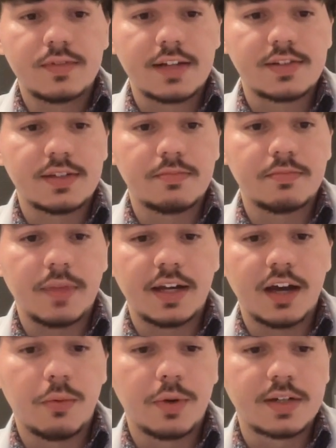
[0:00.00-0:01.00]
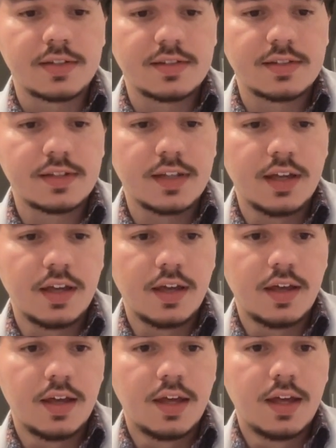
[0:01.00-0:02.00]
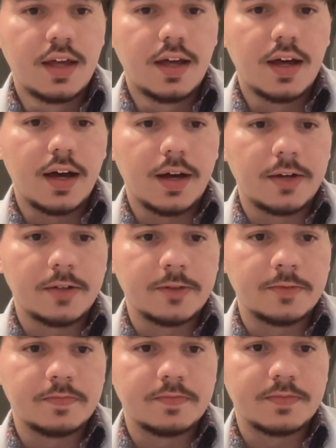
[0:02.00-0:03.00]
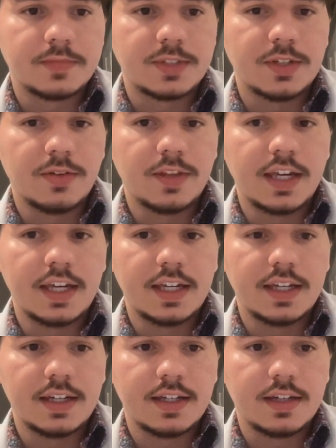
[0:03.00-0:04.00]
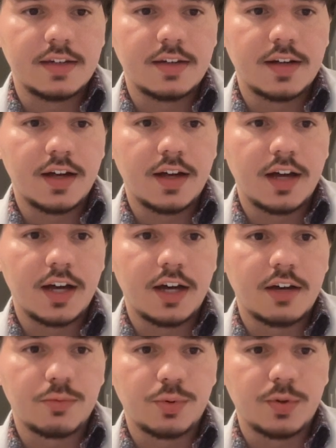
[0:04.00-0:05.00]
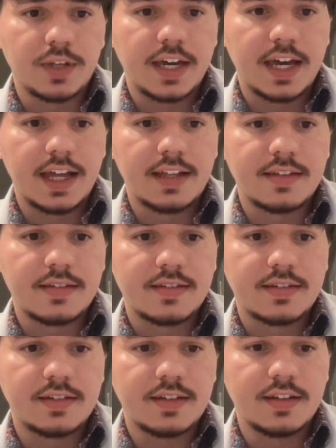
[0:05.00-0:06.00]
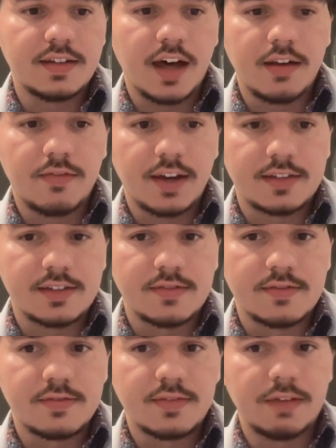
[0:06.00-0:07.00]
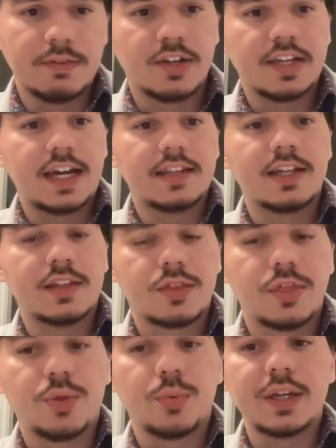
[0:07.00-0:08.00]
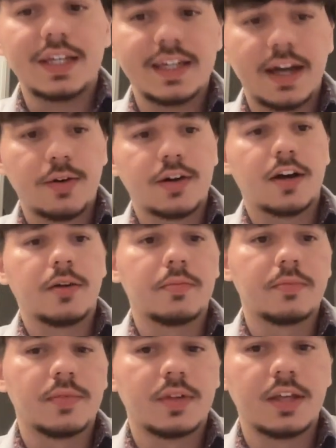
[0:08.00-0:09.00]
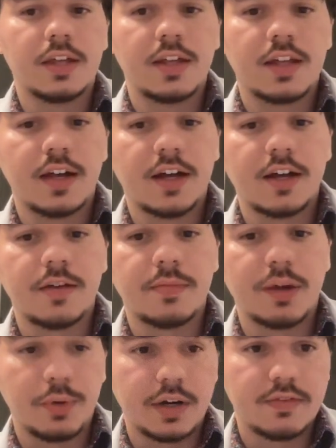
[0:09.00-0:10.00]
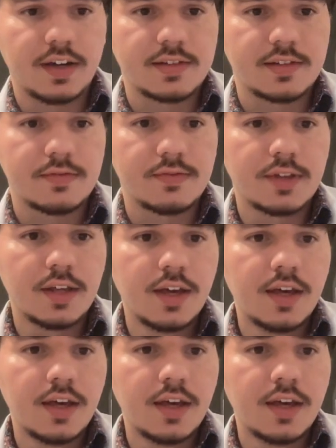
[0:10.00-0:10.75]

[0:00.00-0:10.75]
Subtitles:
Actually, might have got worse. So they ruled it as non-effective, even though you had the 3 outcome that were effective.